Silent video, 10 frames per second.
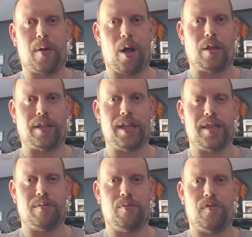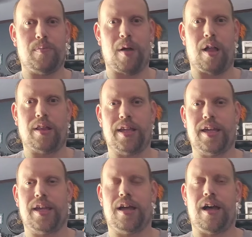Polly, the movie Polly.